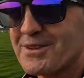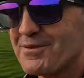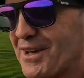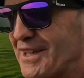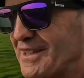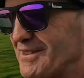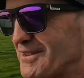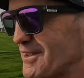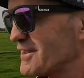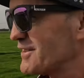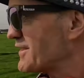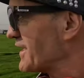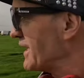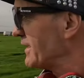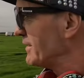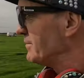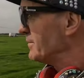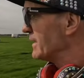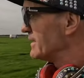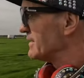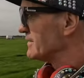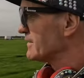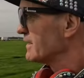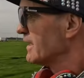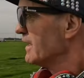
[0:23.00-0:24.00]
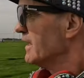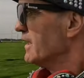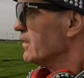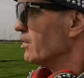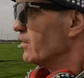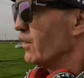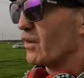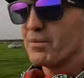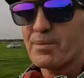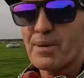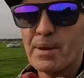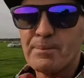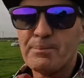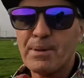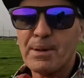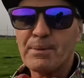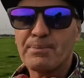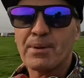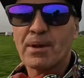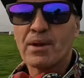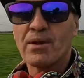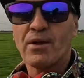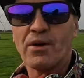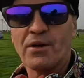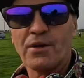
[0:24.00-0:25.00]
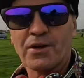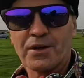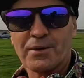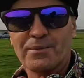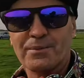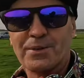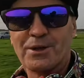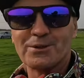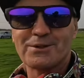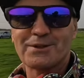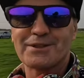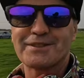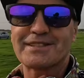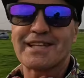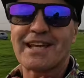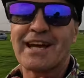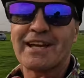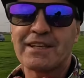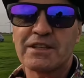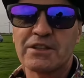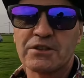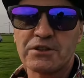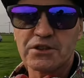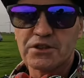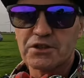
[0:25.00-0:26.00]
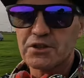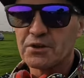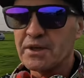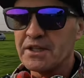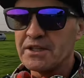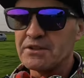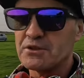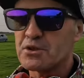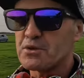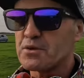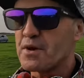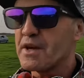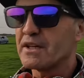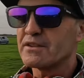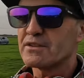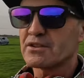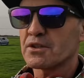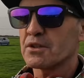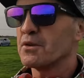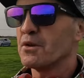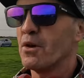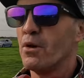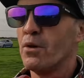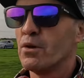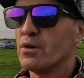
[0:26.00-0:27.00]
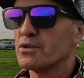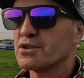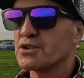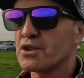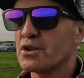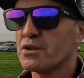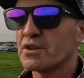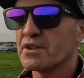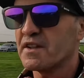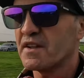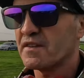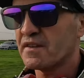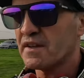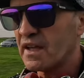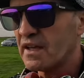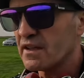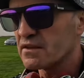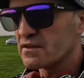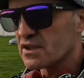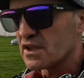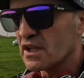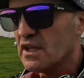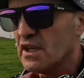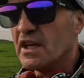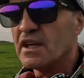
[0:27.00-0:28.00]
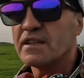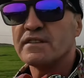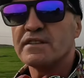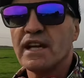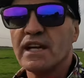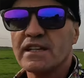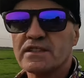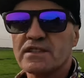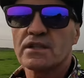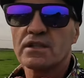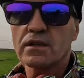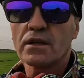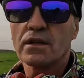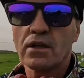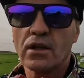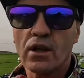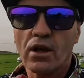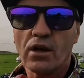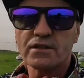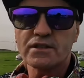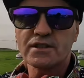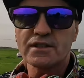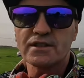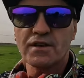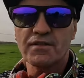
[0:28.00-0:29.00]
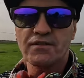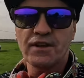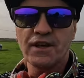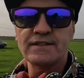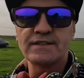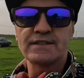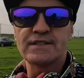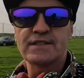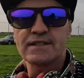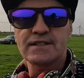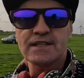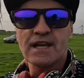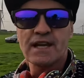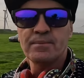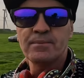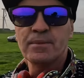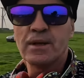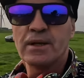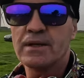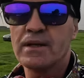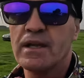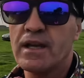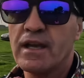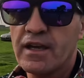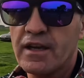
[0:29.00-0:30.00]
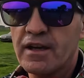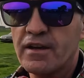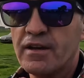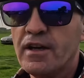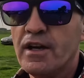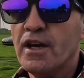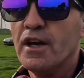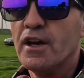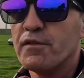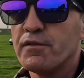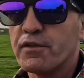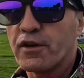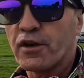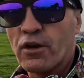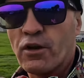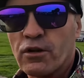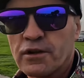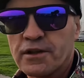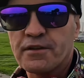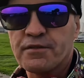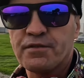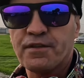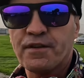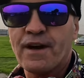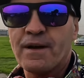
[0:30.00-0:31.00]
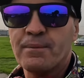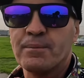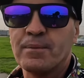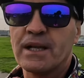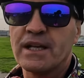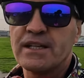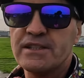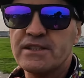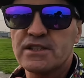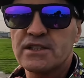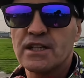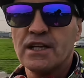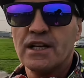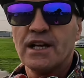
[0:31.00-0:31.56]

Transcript: of entertainment. There'll be people on motorcycles doing tricks and all sorts of things. There's lots of entertainment here for all the families